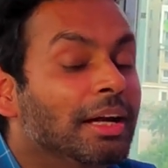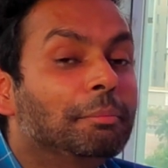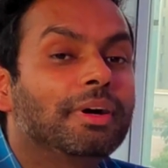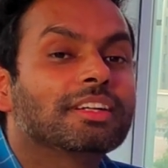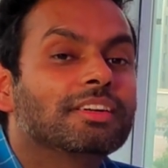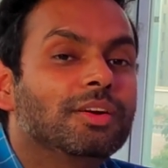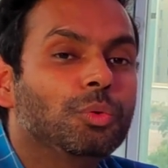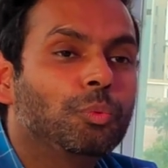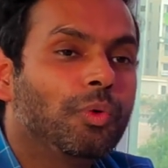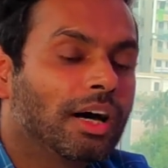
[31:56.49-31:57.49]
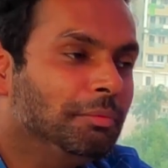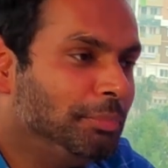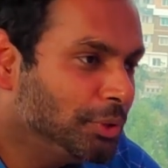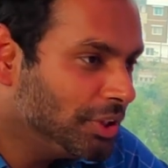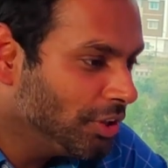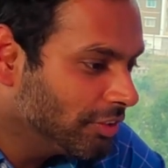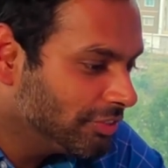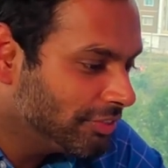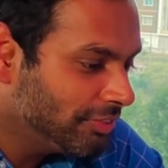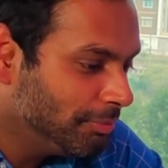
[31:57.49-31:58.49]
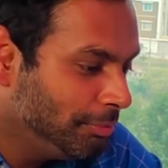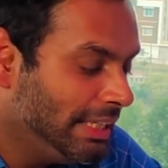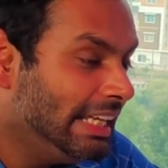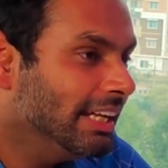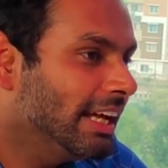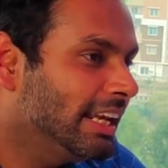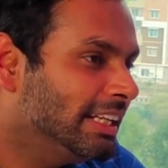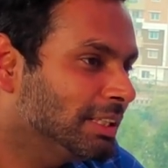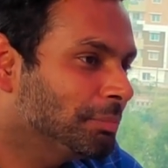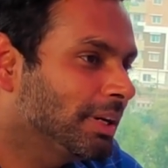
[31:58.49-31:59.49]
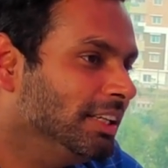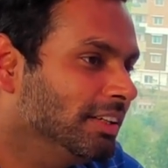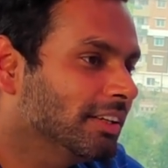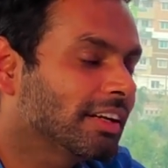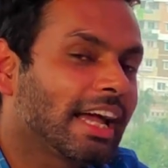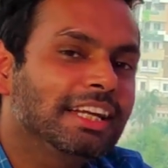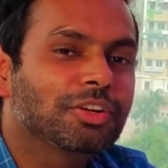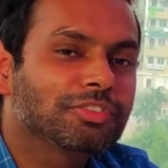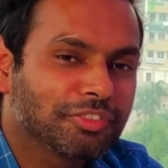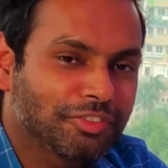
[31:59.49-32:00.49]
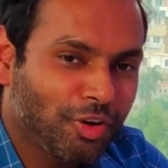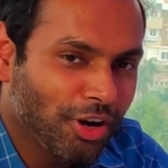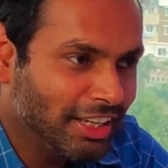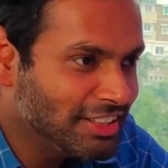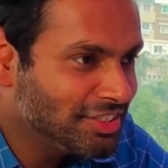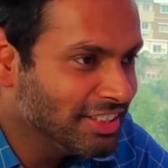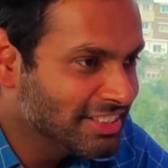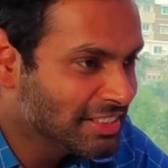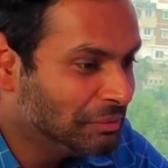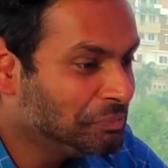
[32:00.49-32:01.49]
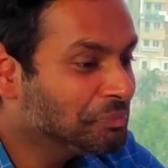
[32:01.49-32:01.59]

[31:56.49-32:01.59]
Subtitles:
But one beauty of being an entrepreneur right out of college is